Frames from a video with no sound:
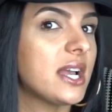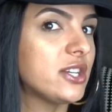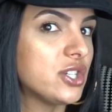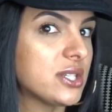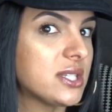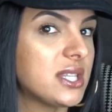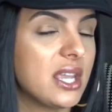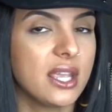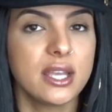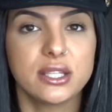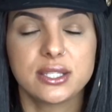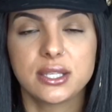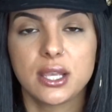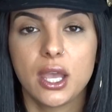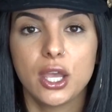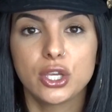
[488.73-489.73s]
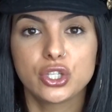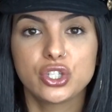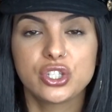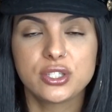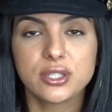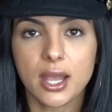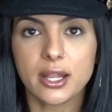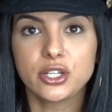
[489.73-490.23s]
I just think it's
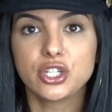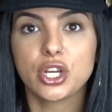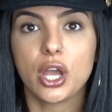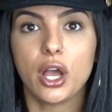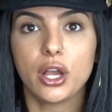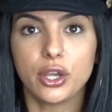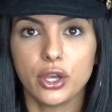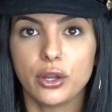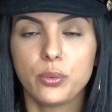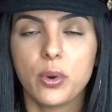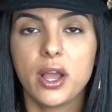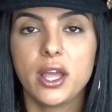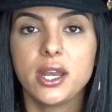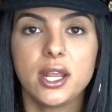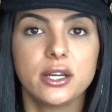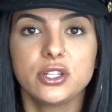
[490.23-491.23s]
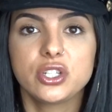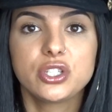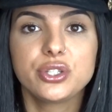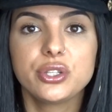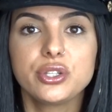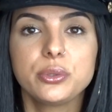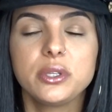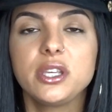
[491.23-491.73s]
such a good one and it
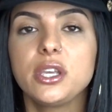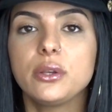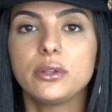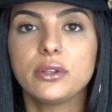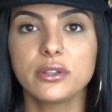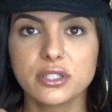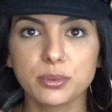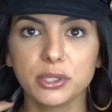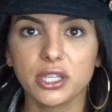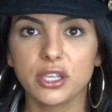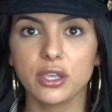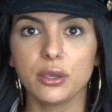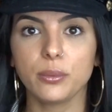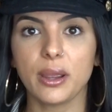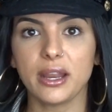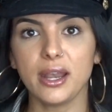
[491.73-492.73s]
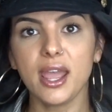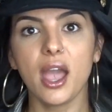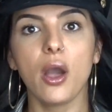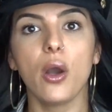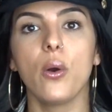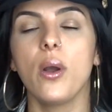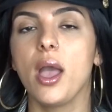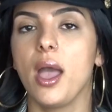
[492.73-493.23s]
just looks really cute. It looks really cute right
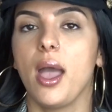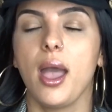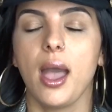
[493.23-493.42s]
now.